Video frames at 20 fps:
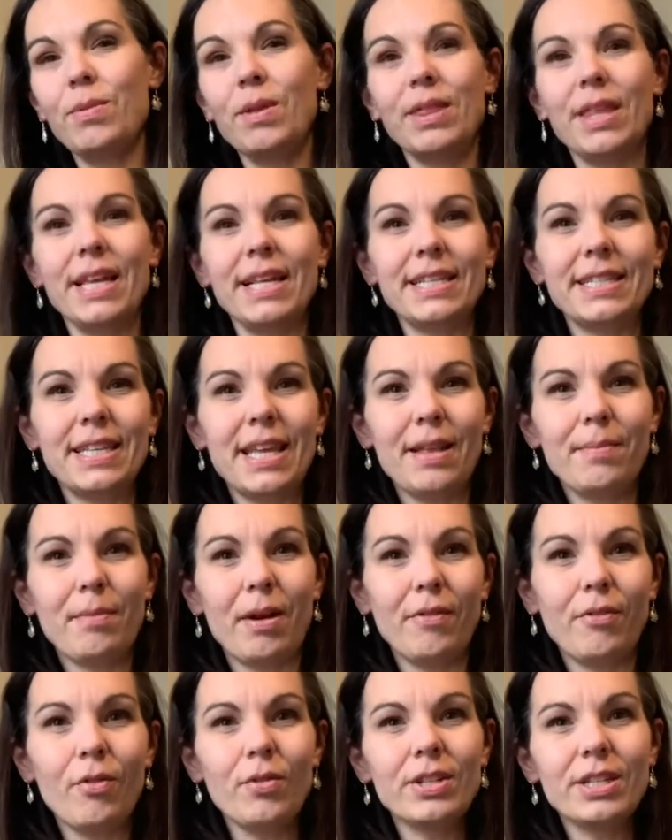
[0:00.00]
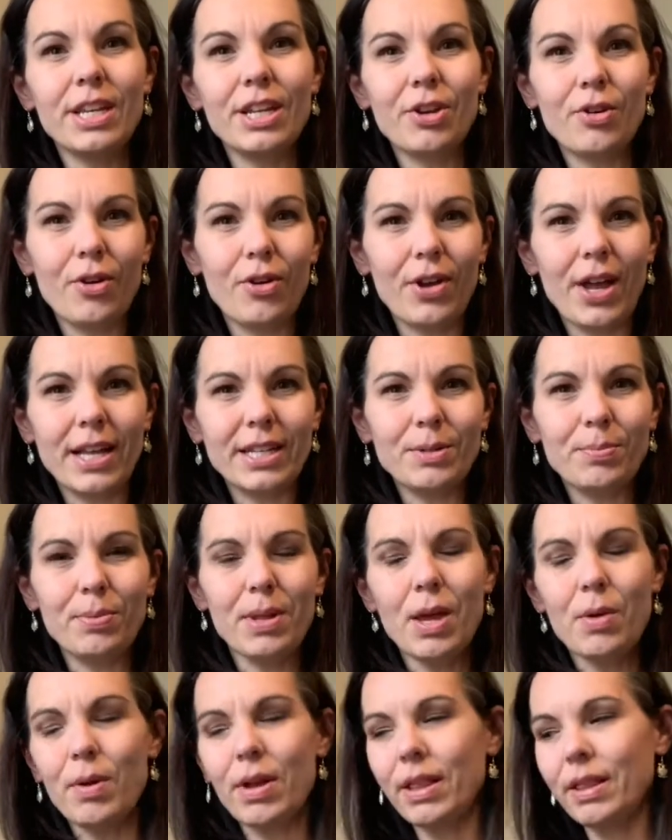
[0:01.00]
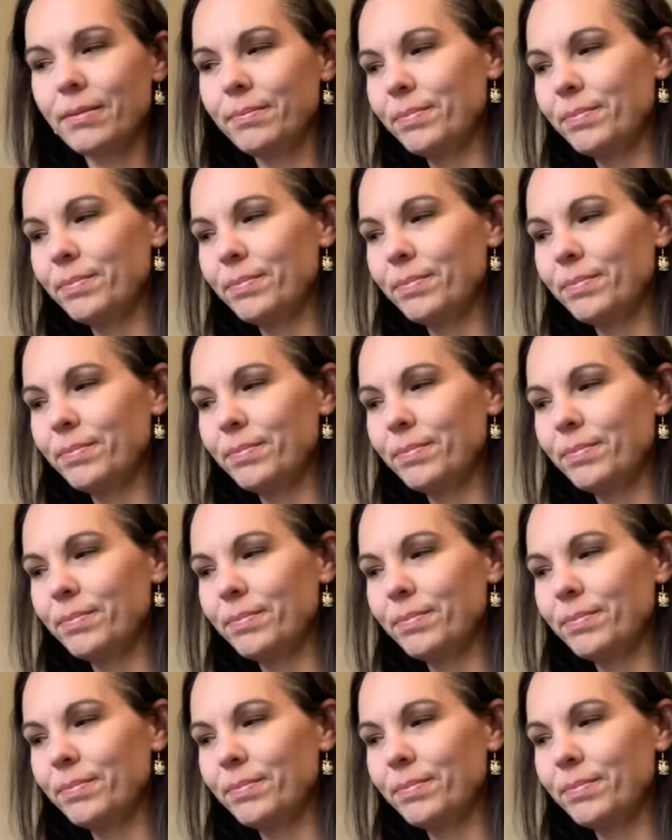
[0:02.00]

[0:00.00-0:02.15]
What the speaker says: things that my 14-year-old got to play with.